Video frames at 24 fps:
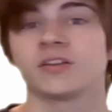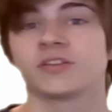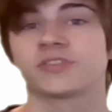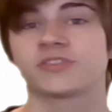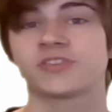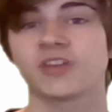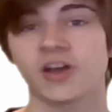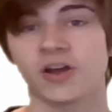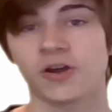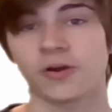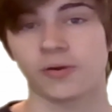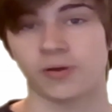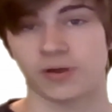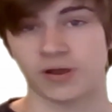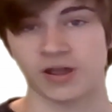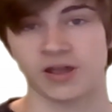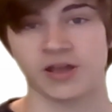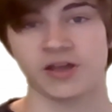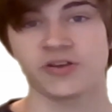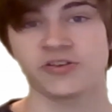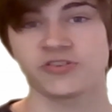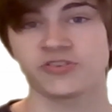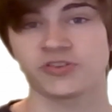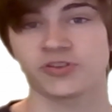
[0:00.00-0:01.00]
So,
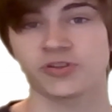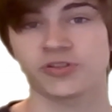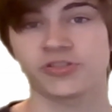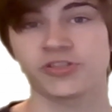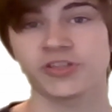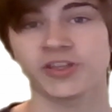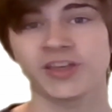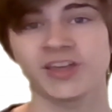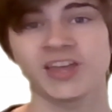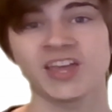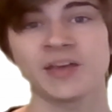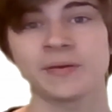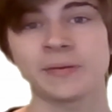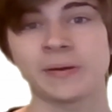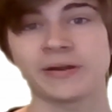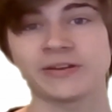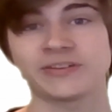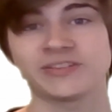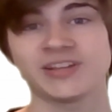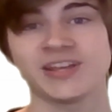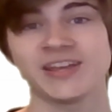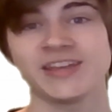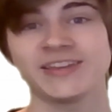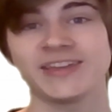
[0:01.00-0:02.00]
you're thinking
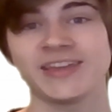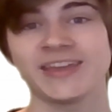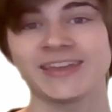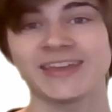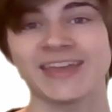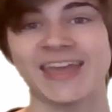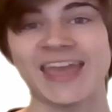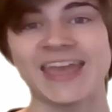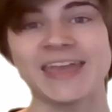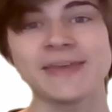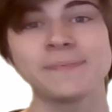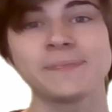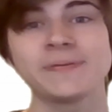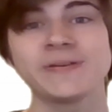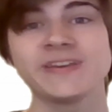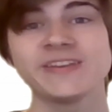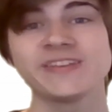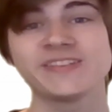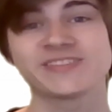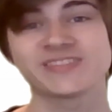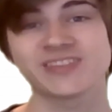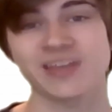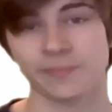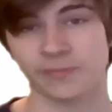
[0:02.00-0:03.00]
about taking
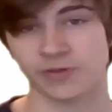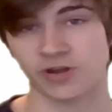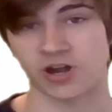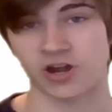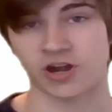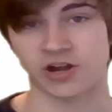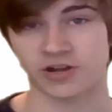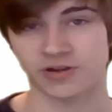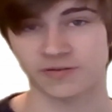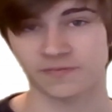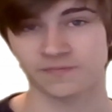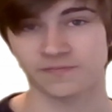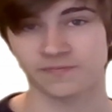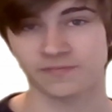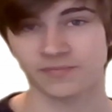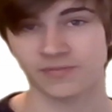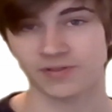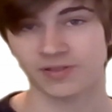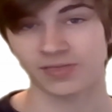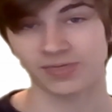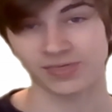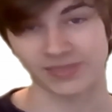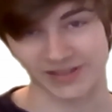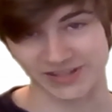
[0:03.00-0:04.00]
AP seminar.
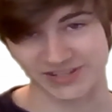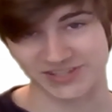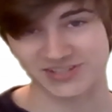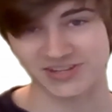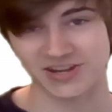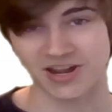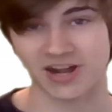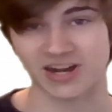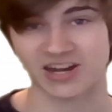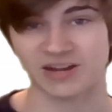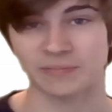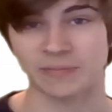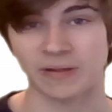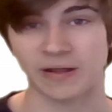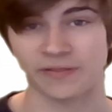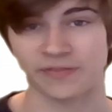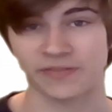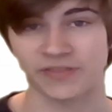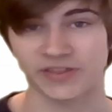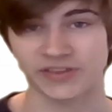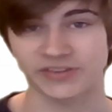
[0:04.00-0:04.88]
Let's talk about